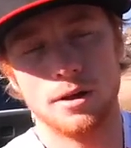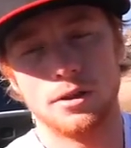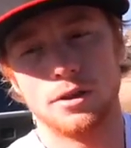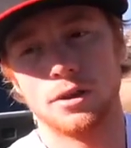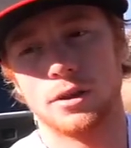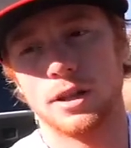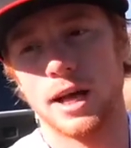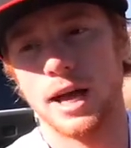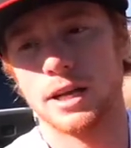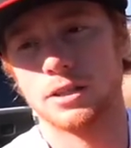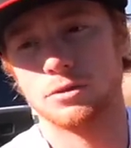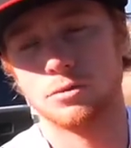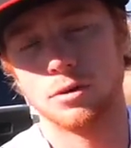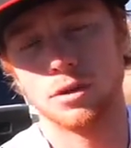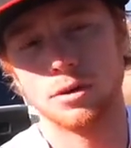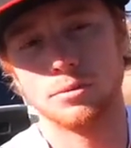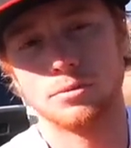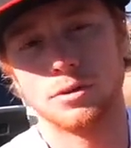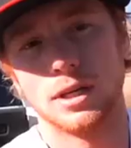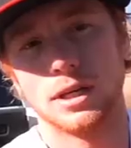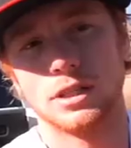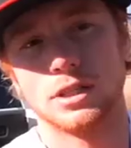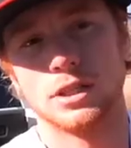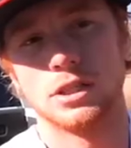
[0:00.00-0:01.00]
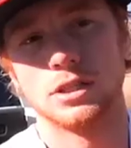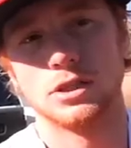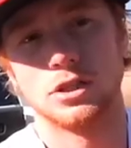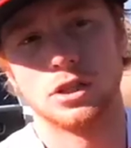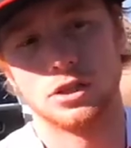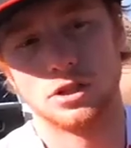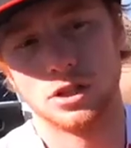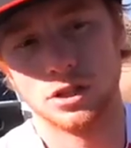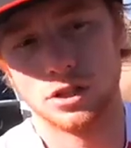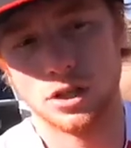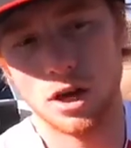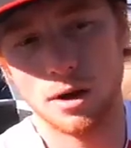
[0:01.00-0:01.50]
the last rhythm section is
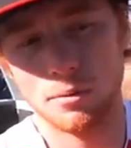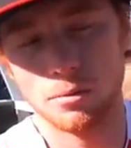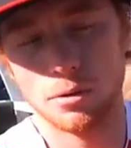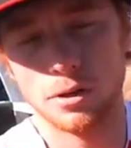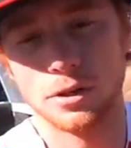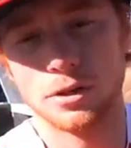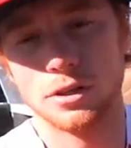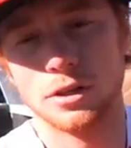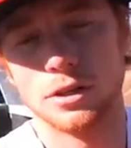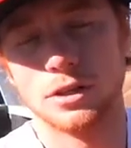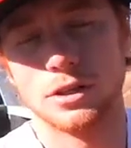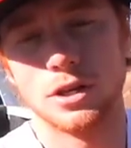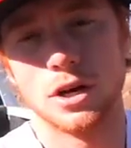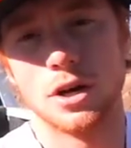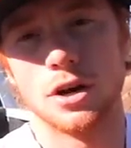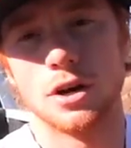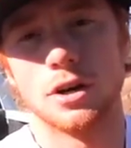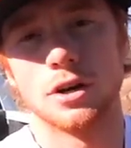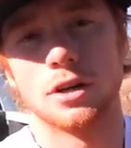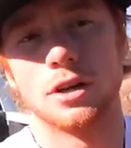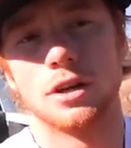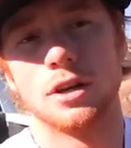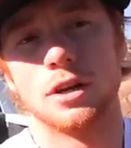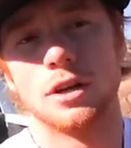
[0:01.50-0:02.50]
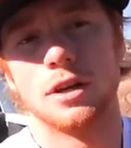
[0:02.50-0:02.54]
just a double into the turn,